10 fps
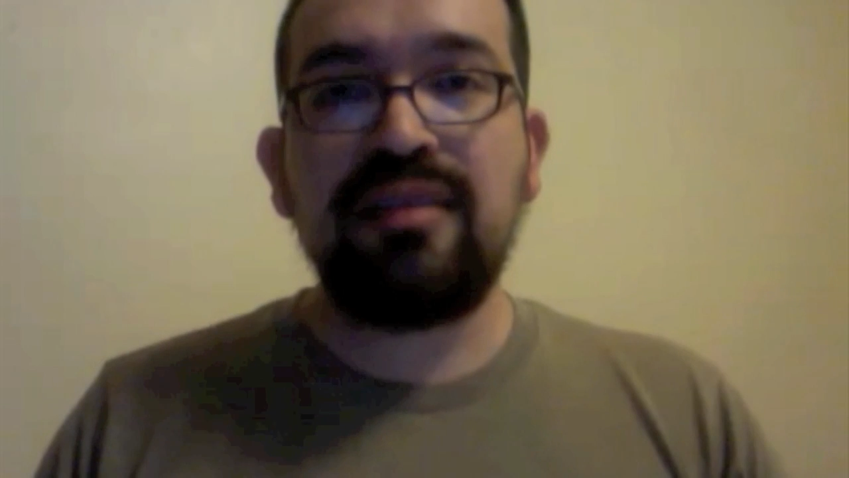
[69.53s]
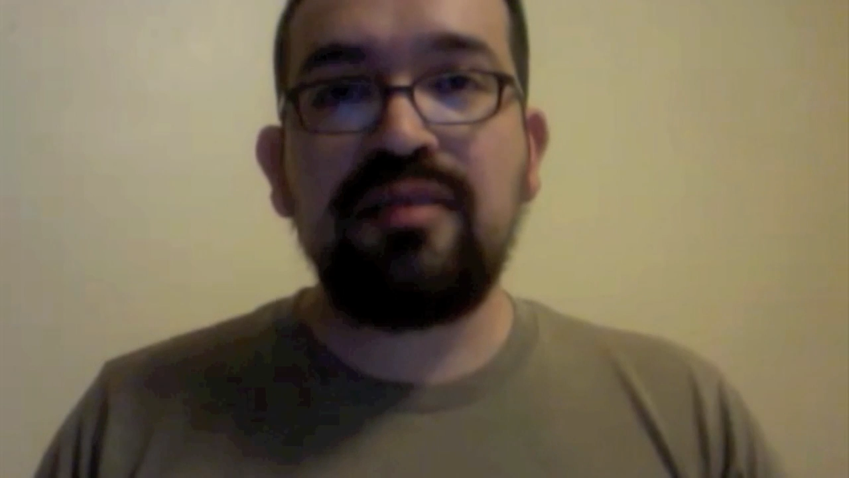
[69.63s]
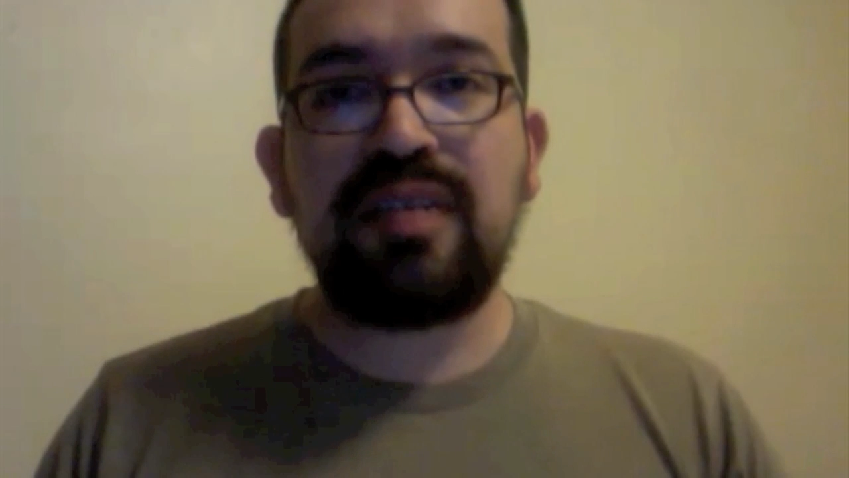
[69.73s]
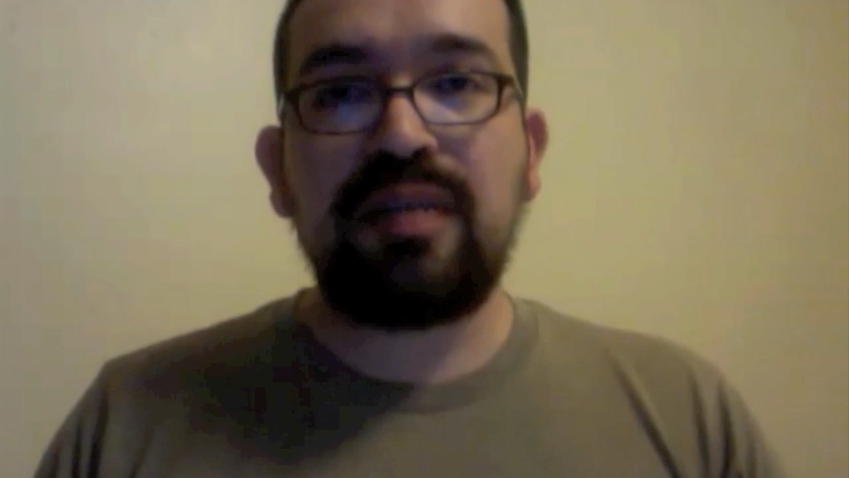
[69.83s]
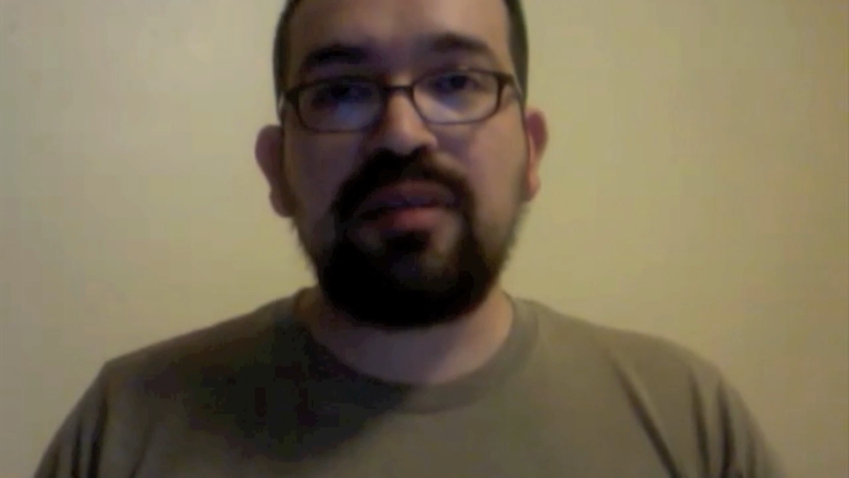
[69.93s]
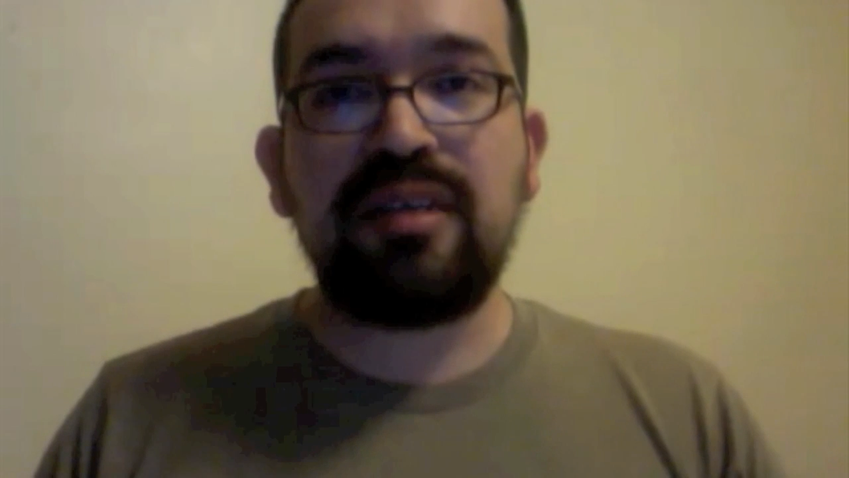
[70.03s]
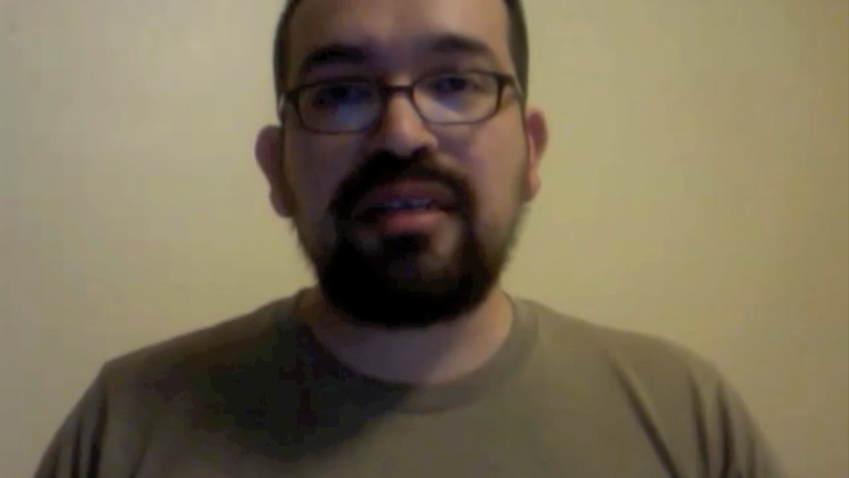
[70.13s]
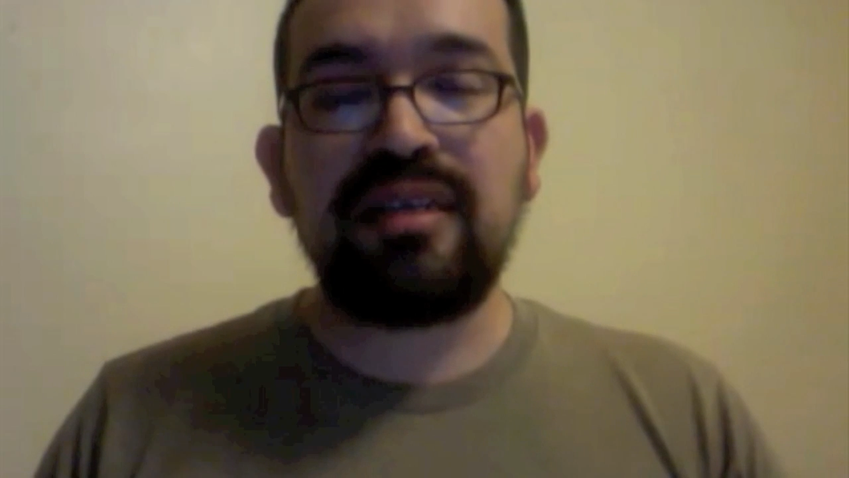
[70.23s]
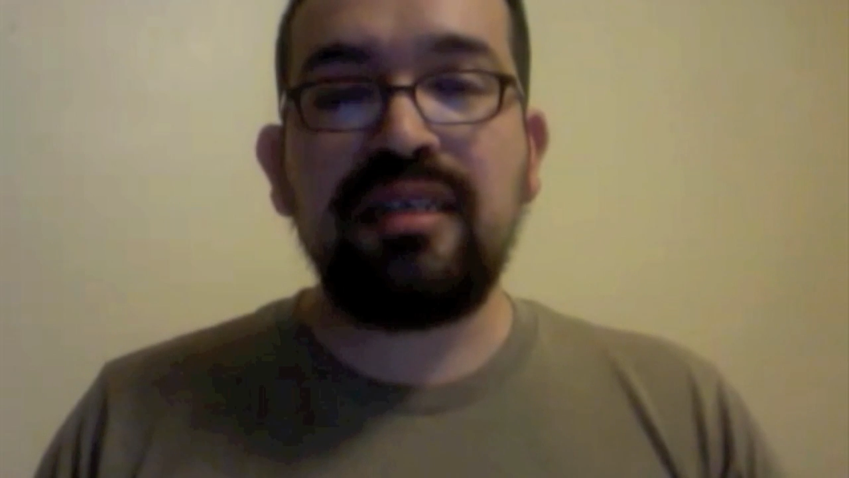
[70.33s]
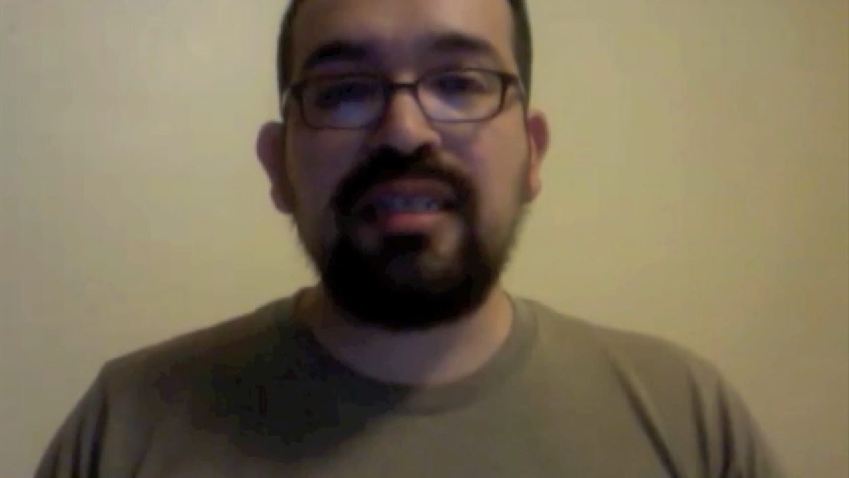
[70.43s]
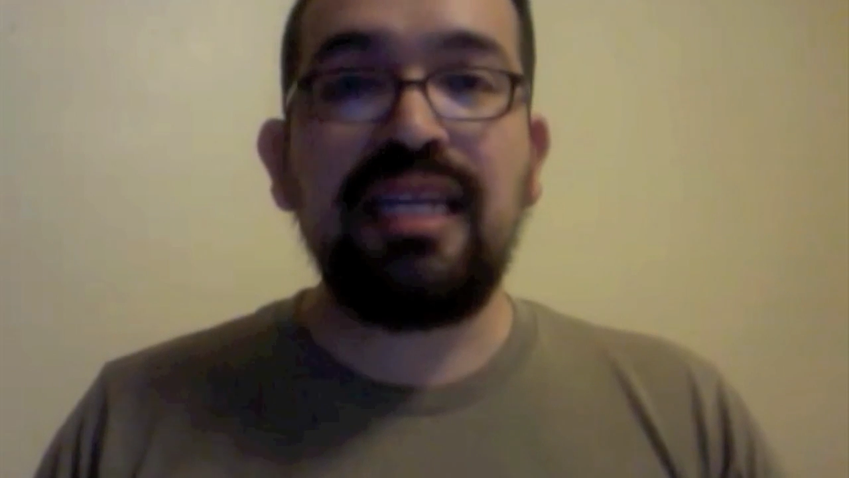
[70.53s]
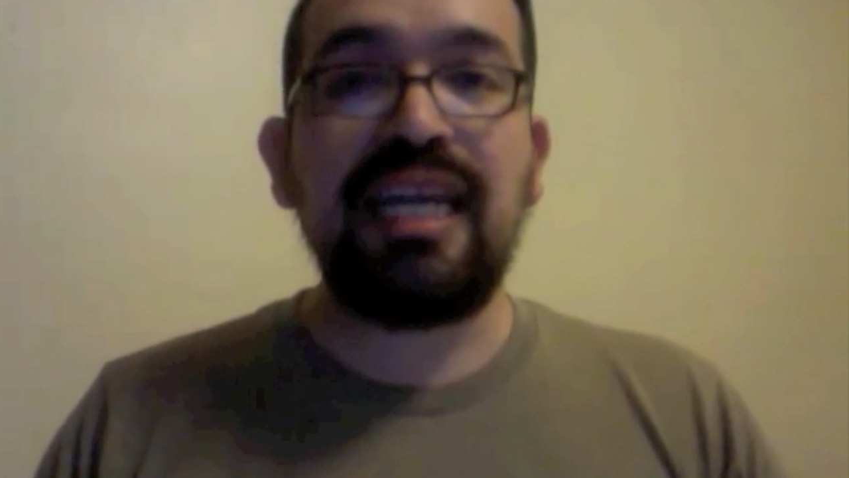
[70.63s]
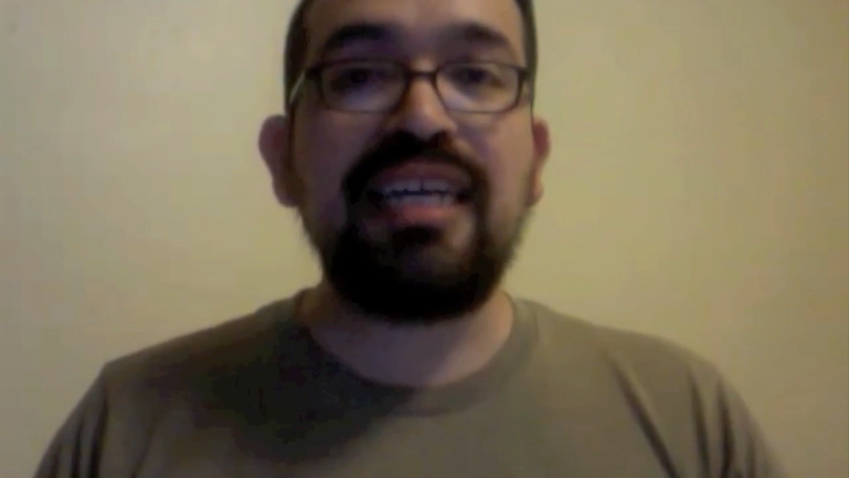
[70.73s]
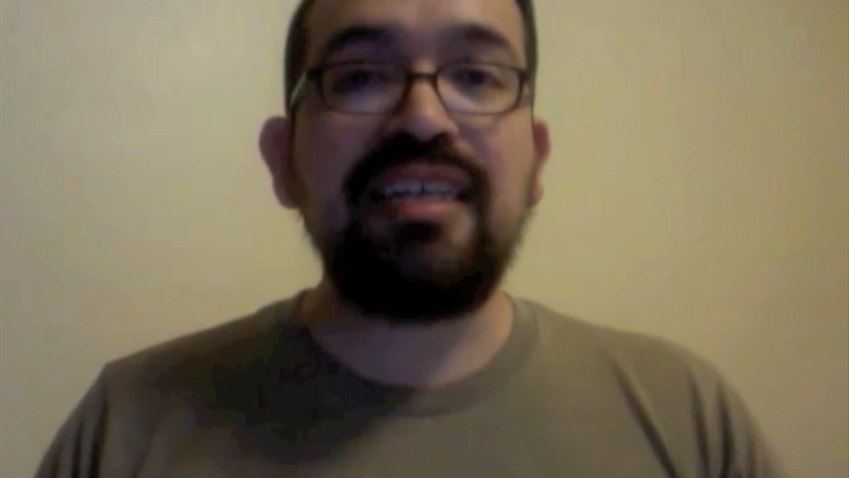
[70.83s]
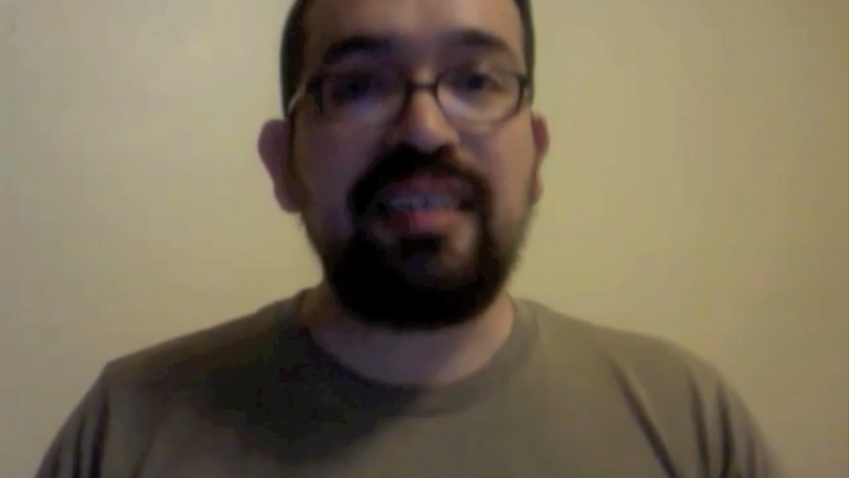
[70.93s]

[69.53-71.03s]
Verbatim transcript: Jabberlog and